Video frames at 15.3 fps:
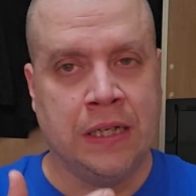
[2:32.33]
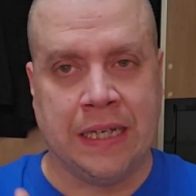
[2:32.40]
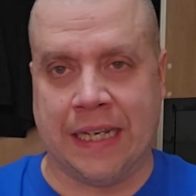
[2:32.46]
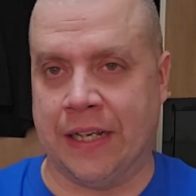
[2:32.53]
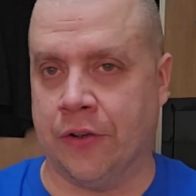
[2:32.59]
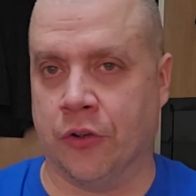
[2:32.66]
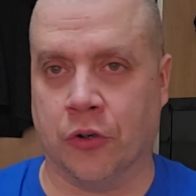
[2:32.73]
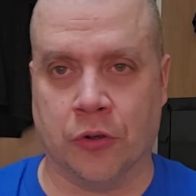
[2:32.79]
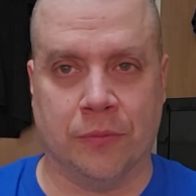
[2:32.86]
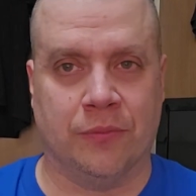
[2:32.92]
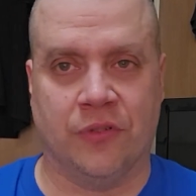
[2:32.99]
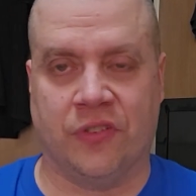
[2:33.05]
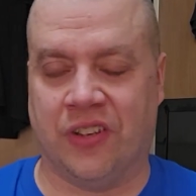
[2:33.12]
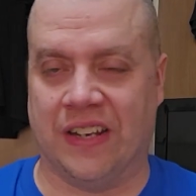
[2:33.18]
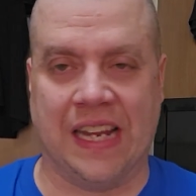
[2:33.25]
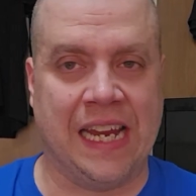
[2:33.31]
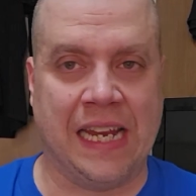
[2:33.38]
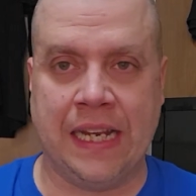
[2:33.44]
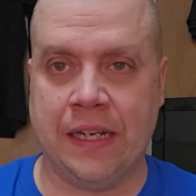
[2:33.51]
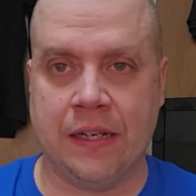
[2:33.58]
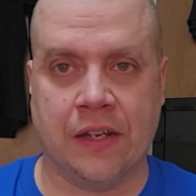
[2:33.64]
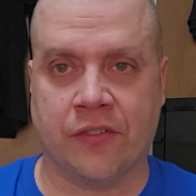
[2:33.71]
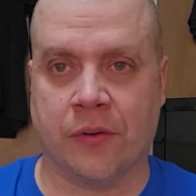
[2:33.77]
either
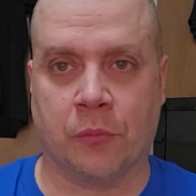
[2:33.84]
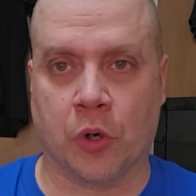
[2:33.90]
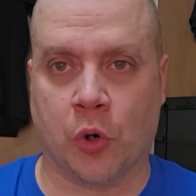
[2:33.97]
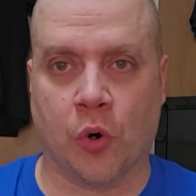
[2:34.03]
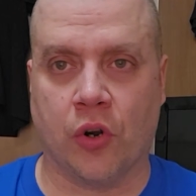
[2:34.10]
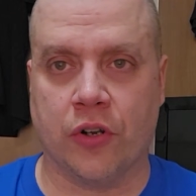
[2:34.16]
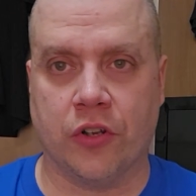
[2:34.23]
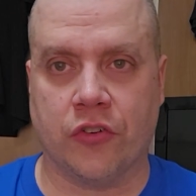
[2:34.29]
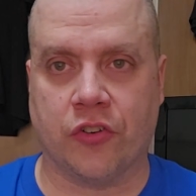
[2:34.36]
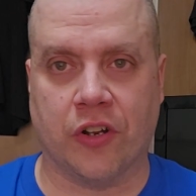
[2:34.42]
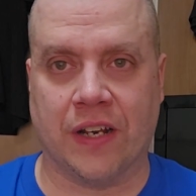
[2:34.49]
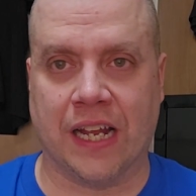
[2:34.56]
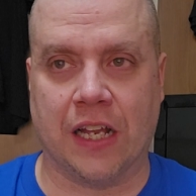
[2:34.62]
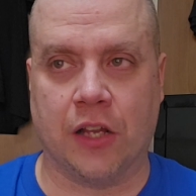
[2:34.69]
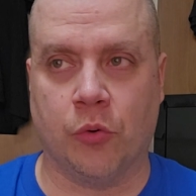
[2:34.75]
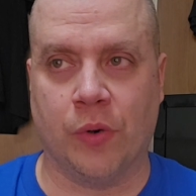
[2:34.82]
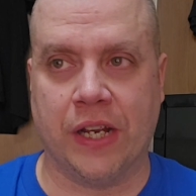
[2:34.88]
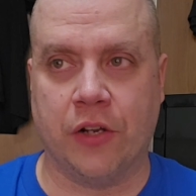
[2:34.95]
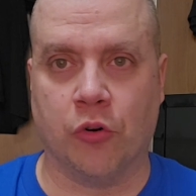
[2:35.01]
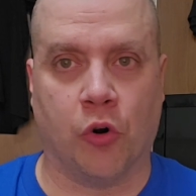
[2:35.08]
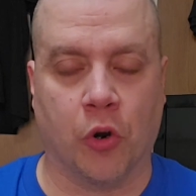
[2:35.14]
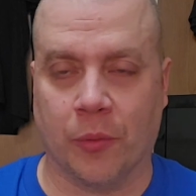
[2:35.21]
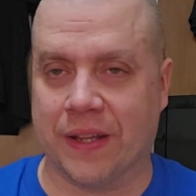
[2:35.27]
today as I'm recording this on Halloween
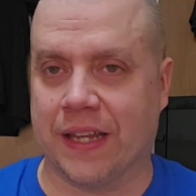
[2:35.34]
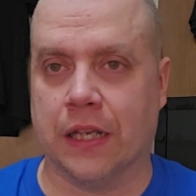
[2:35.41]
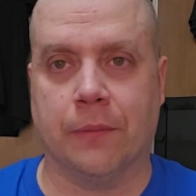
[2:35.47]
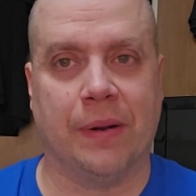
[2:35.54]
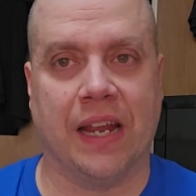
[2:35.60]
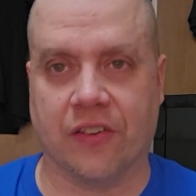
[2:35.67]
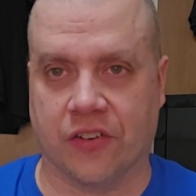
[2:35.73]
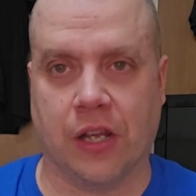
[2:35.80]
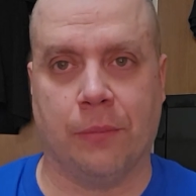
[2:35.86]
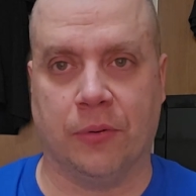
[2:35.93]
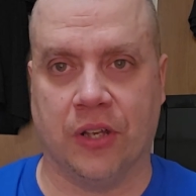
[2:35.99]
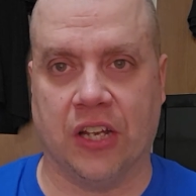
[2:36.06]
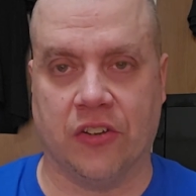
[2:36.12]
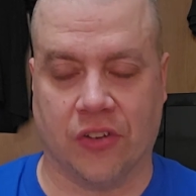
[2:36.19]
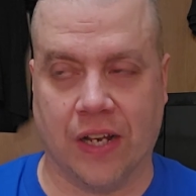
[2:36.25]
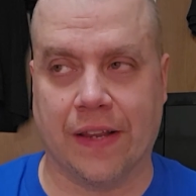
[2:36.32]
or within the past couple days.